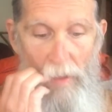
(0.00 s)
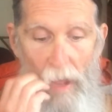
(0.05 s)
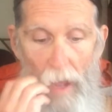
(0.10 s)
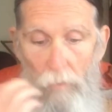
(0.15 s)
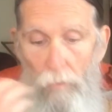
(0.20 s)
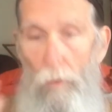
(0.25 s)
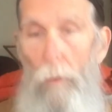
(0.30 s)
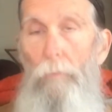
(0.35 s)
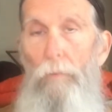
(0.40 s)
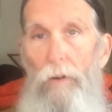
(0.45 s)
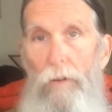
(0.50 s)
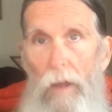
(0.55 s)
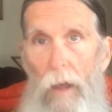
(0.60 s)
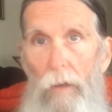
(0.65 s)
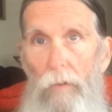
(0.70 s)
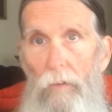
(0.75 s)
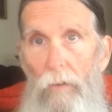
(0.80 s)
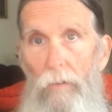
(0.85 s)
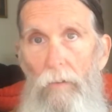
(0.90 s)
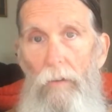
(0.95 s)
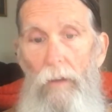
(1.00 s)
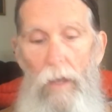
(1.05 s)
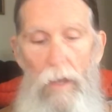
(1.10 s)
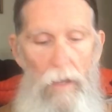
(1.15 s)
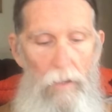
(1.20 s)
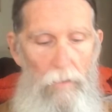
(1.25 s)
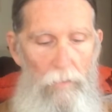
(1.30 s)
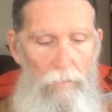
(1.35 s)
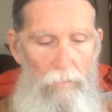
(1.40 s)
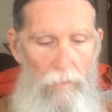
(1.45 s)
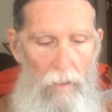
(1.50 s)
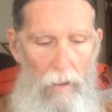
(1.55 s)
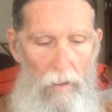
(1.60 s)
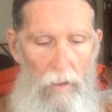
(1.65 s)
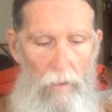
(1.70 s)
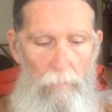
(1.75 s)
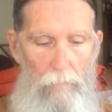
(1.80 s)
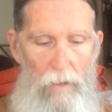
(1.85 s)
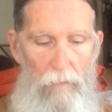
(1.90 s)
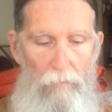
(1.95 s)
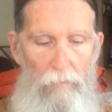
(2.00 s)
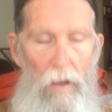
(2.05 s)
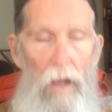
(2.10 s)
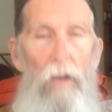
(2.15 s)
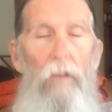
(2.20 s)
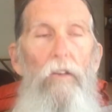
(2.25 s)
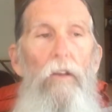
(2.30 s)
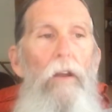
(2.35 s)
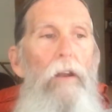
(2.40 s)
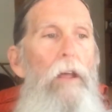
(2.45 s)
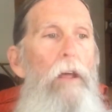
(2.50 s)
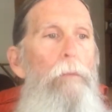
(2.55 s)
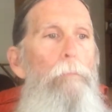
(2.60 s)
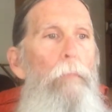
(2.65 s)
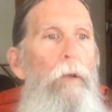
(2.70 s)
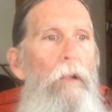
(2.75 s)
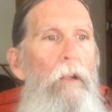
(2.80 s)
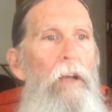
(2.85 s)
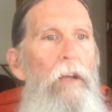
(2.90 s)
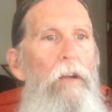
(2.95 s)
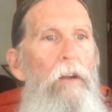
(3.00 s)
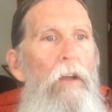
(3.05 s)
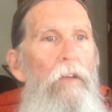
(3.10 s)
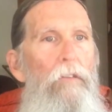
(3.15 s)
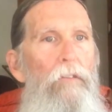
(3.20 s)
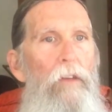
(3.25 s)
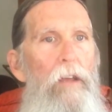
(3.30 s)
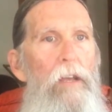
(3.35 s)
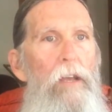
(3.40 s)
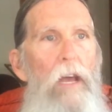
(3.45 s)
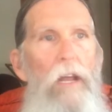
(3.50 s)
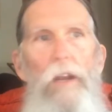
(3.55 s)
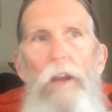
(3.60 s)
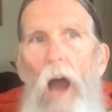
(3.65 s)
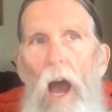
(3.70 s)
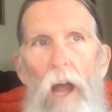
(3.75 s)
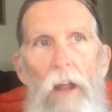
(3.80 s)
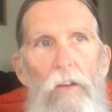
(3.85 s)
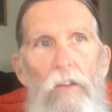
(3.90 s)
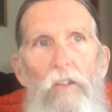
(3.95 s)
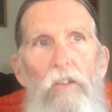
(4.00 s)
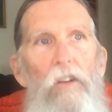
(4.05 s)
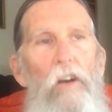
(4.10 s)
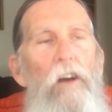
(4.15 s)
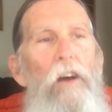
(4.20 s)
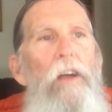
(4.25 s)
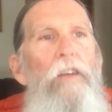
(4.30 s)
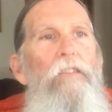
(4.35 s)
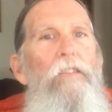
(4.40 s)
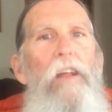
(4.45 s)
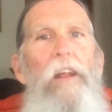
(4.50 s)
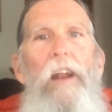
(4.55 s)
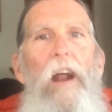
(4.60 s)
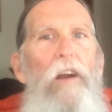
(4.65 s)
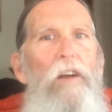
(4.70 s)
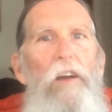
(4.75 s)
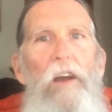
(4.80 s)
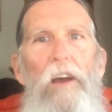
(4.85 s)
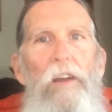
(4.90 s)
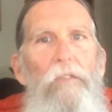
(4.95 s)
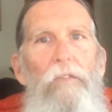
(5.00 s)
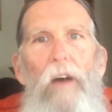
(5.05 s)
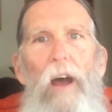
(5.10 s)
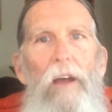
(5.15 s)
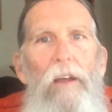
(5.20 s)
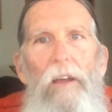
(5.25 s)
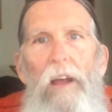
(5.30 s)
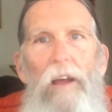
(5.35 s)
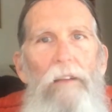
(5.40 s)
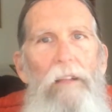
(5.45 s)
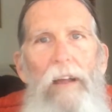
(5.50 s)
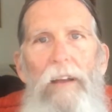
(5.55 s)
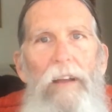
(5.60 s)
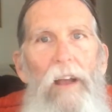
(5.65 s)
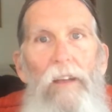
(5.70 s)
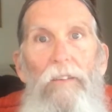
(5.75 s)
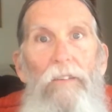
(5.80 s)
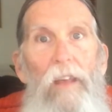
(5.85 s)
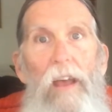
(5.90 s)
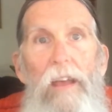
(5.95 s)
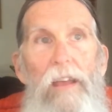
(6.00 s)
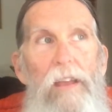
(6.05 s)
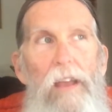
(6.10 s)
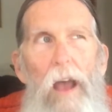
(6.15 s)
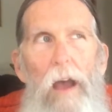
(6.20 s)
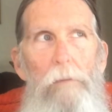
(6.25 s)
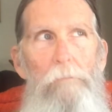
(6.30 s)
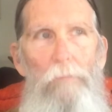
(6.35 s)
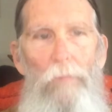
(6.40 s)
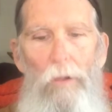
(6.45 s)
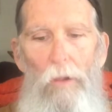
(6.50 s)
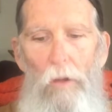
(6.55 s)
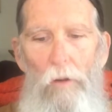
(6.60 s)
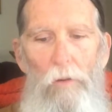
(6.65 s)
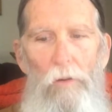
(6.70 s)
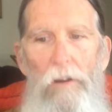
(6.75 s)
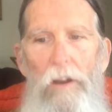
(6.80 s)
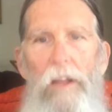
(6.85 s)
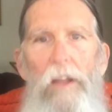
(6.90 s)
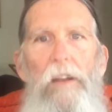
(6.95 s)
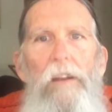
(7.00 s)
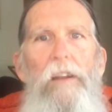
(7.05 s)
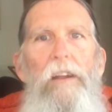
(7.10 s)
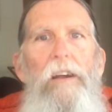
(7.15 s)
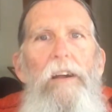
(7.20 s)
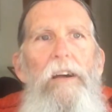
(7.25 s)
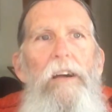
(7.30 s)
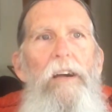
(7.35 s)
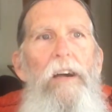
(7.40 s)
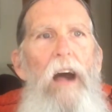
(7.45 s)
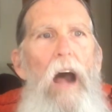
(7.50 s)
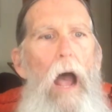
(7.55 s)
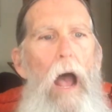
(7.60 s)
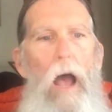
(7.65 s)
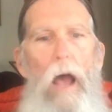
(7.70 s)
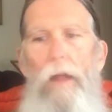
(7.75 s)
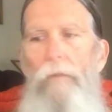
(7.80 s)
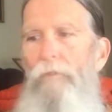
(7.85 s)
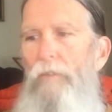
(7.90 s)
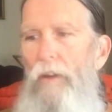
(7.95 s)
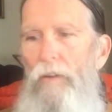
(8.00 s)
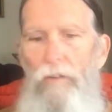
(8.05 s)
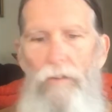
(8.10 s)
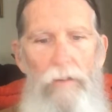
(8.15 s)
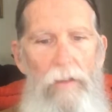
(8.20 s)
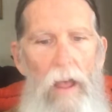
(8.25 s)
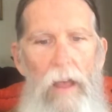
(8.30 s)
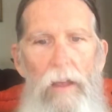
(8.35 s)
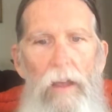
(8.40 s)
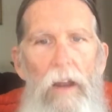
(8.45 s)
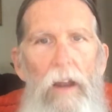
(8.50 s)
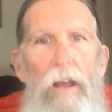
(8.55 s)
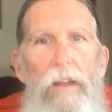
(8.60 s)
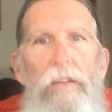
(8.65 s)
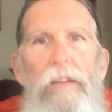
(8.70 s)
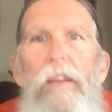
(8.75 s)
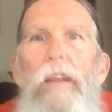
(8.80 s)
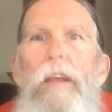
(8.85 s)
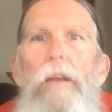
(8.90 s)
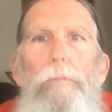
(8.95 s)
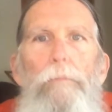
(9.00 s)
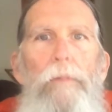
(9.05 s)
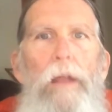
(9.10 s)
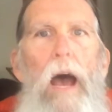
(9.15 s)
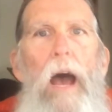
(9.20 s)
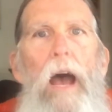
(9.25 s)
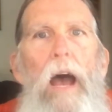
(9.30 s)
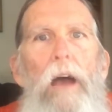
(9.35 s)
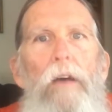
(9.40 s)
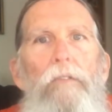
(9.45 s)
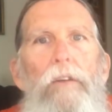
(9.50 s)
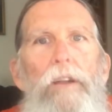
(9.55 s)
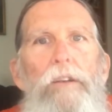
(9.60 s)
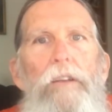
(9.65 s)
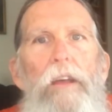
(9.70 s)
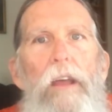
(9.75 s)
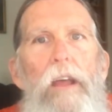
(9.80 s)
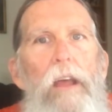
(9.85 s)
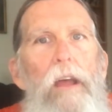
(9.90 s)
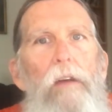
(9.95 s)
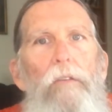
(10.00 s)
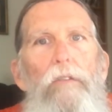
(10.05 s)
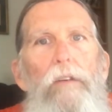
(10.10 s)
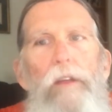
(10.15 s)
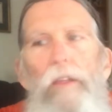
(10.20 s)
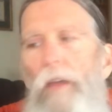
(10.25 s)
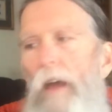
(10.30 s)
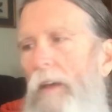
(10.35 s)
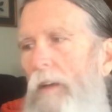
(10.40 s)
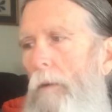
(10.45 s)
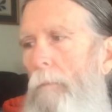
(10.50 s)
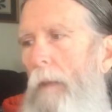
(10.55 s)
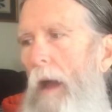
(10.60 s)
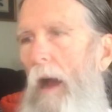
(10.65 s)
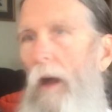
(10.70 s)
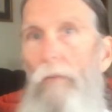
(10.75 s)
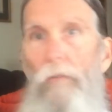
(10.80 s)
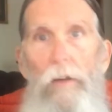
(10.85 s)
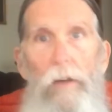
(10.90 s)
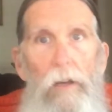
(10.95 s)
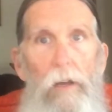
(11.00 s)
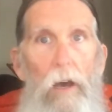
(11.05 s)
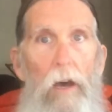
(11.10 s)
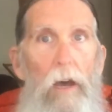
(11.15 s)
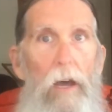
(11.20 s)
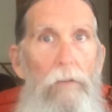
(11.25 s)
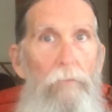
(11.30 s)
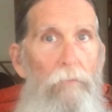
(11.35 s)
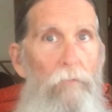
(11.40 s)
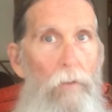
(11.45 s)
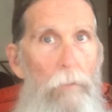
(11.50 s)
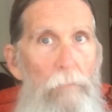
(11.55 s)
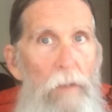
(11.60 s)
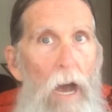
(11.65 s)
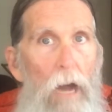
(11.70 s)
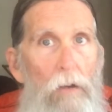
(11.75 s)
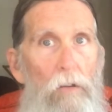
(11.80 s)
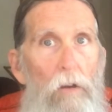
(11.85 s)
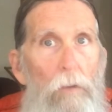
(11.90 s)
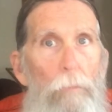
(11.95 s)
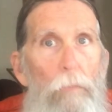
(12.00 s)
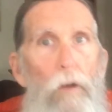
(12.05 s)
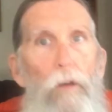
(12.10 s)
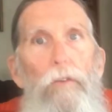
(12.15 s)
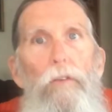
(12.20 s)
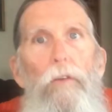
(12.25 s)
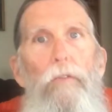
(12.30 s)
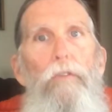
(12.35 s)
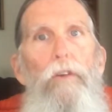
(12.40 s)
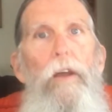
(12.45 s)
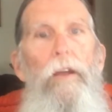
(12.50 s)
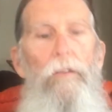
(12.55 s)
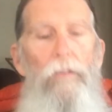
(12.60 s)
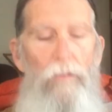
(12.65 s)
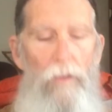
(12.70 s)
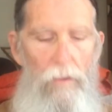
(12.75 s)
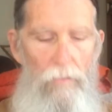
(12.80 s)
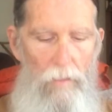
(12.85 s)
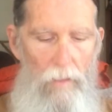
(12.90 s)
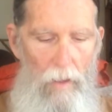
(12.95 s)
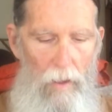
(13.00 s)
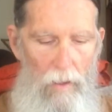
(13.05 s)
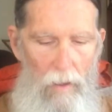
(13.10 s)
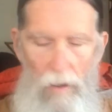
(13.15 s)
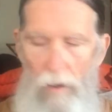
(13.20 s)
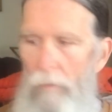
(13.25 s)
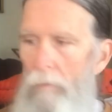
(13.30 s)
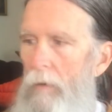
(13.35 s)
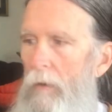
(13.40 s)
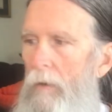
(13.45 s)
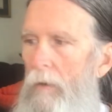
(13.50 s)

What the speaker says: that's what protects us against infection and malignancy. And not just in our gut, like I say, I've just taken a deep dive into everything about the gut from Dr. Bulsevitz and the